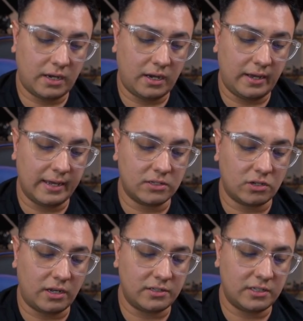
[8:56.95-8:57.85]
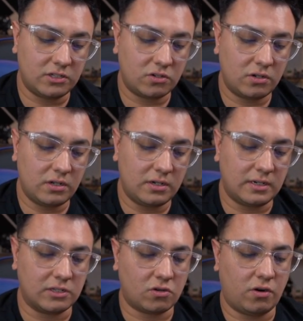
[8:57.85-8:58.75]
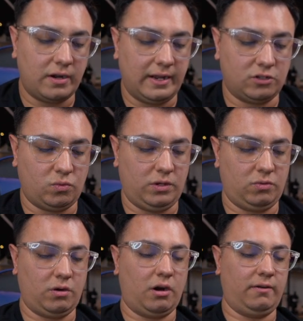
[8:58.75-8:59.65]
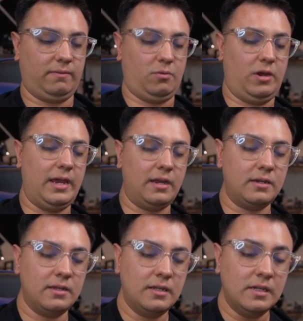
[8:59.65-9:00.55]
Exhaust Sisterhood, discard an X-23 card from your hand.